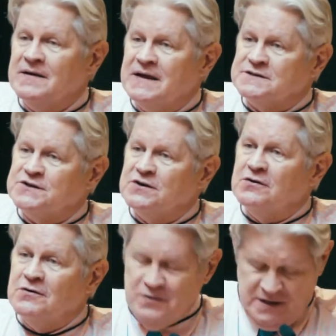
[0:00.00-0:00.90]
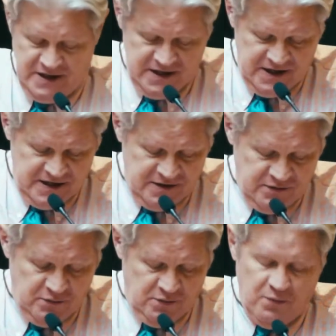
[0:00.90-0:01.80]
And so
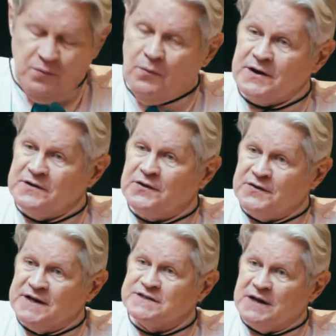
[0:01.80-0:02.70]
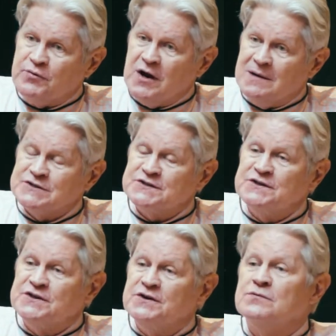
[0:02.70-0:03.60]
one of the things I promised to
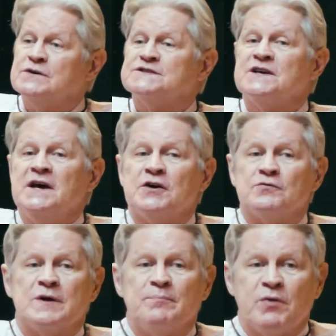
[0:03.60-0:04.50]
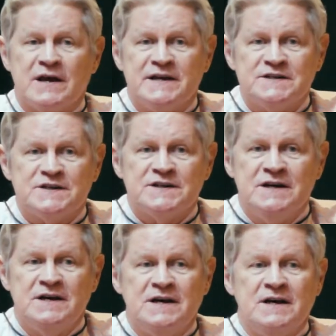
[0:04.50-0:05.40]
do was replace
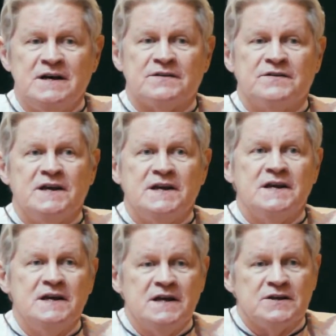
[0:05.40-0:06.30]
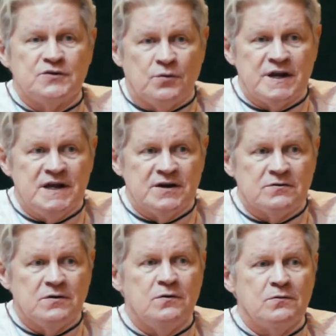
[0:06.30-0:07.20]
the
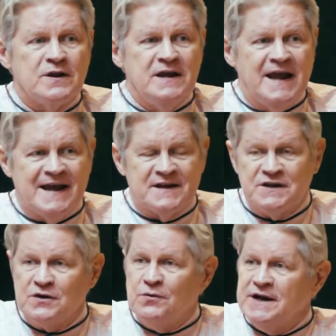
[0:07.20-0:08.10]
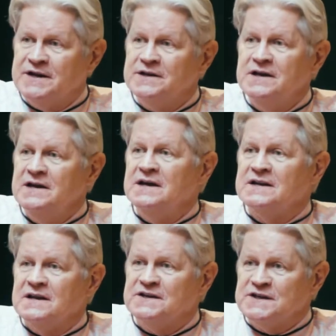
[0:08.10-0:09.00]
20-year-old antiquated,
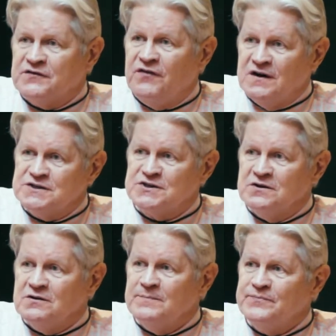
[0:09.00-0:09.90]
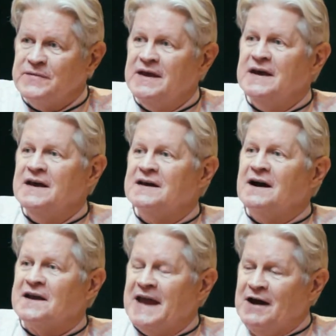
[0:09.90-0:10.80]
dysfunctional
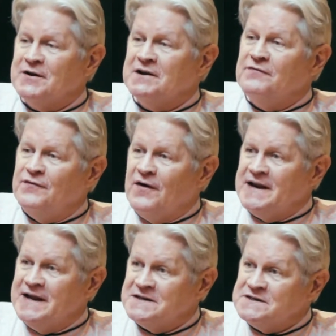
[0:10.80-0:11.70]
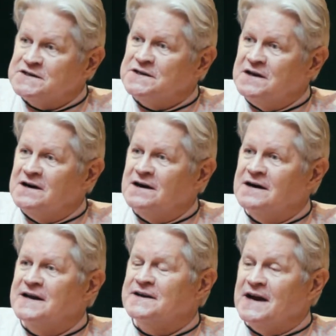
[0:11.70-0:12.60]
accounting, finance,
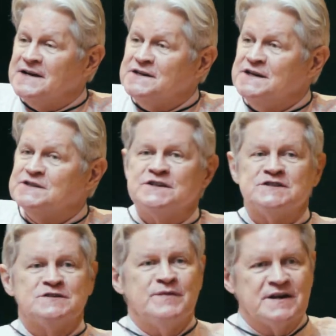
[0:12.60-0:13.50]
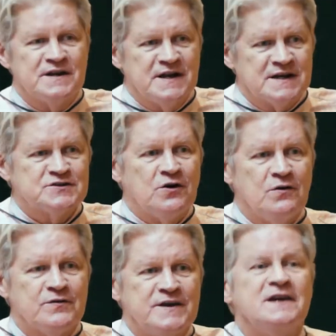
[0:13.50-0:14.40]
and IT system that connects
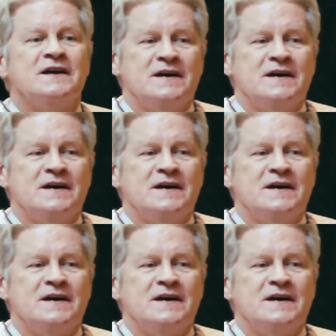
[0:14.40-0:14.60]
all the